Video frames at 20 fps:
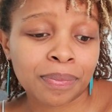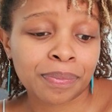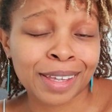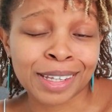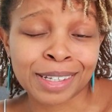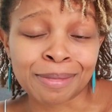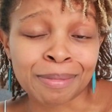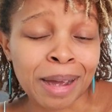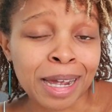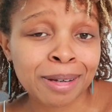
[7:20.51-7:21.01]

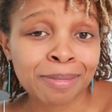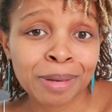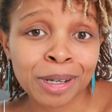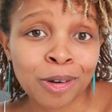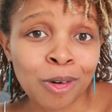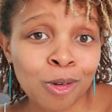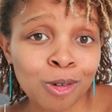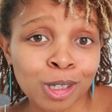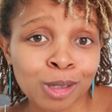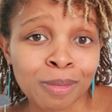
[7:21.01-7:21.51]
it might be
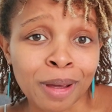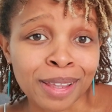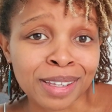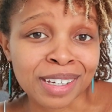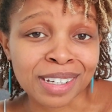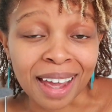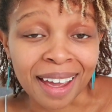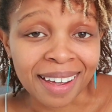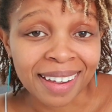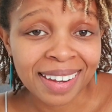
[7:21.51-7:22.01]
caused by the
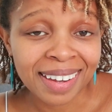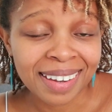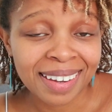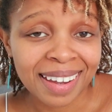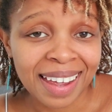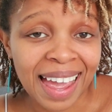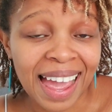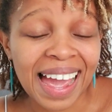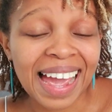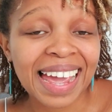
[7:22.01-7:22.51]
dye,
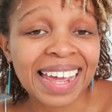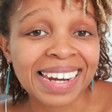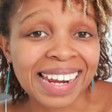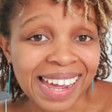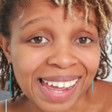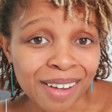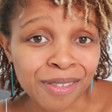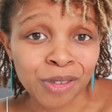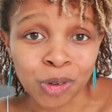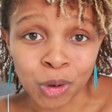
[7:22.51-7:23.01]
and I
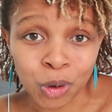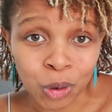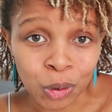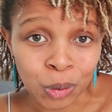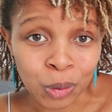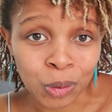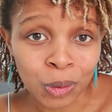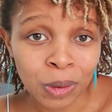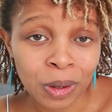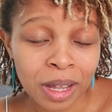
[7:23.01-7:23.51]
have no
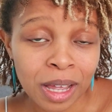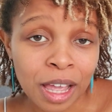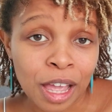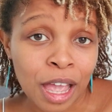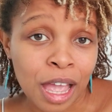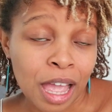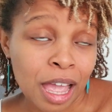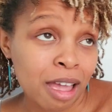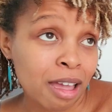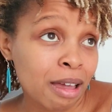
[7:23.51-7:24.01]
clue.
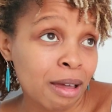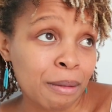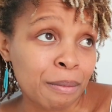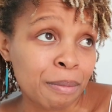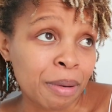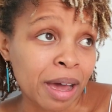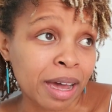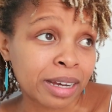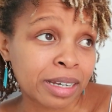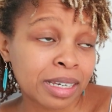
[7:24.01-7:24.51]

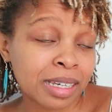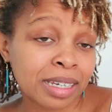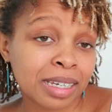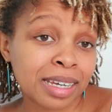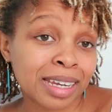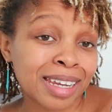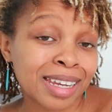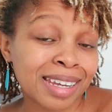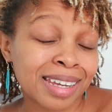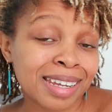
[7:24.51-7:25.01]
But
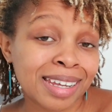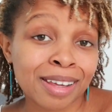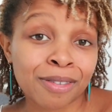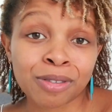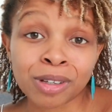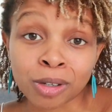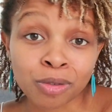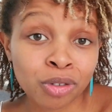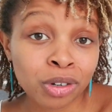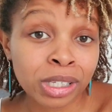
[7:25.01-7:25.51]
if
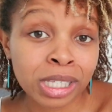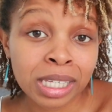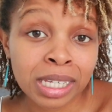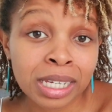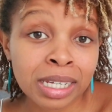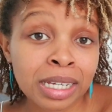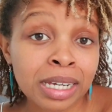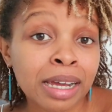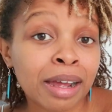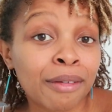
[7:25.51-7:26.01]
it's
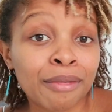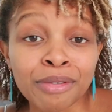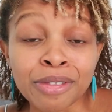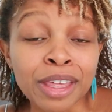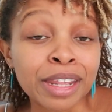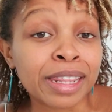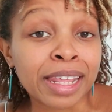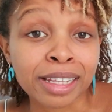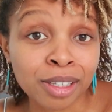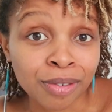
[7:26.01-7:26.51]
frizzing,
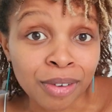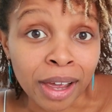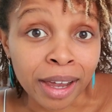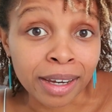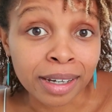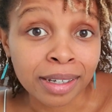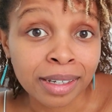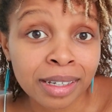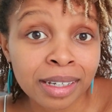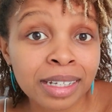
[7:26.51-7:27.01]
then that's
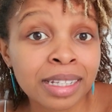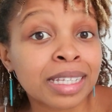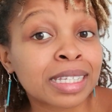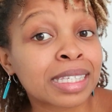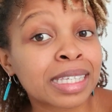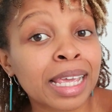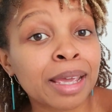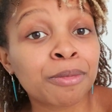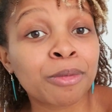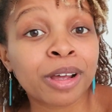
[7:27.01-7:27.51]
fine. The
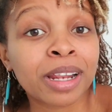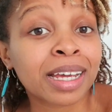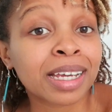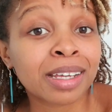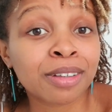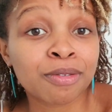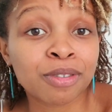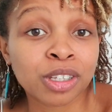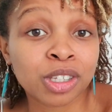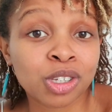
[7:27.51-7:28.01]
same way, like
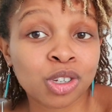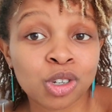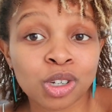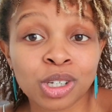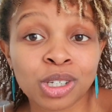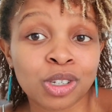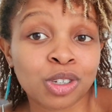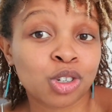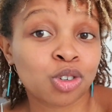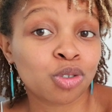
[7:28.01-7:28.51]
if
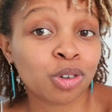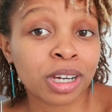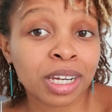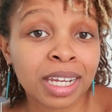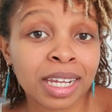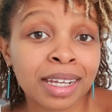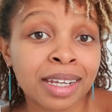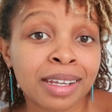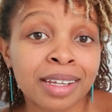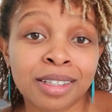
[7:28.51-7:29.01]
it's
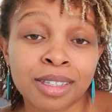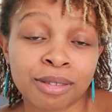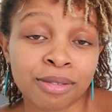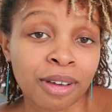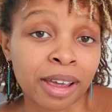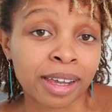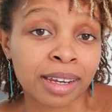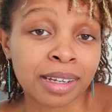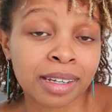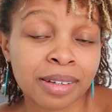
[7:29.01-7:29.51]
shrinking, it's
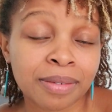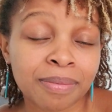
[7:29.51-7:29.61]
fine.